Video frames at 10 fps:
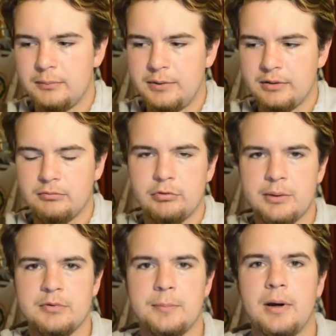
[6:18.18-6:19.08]
being
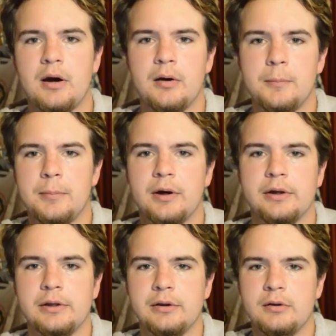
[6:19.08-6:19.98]
ripped apart
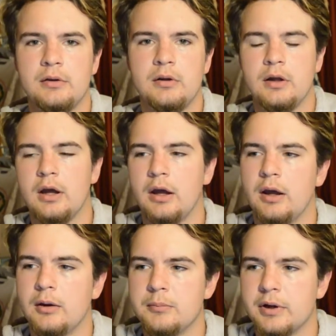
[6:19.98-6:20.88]
by
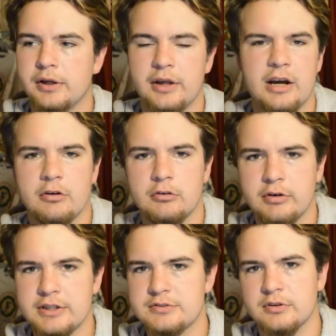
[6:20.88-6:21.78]
an arrow
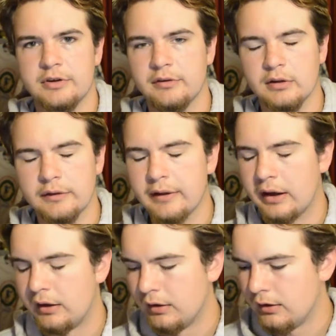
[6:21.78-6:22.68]
rest or anything like
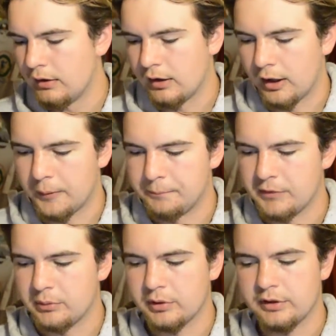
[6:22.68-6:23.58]
that,
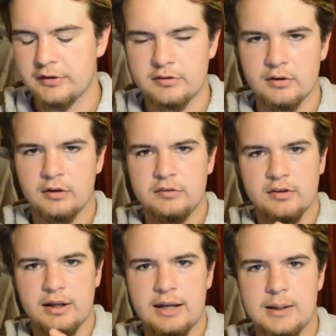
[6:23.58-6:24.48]
they wanted it to
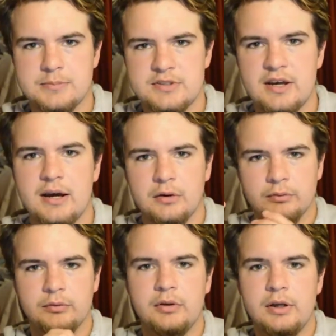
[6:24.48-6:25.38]
collapse
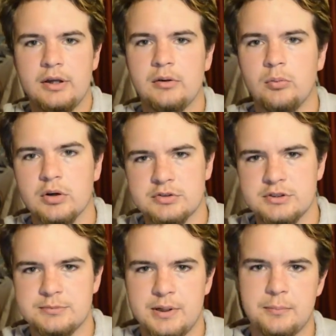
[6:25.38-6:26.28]
down whilst
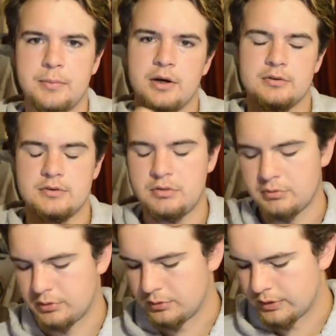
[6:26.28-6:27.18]
it's being passed
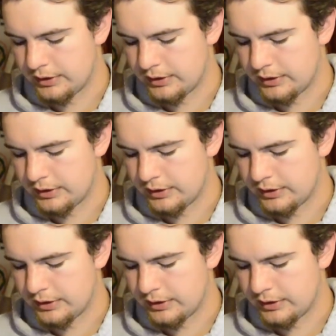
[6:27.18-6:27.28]
through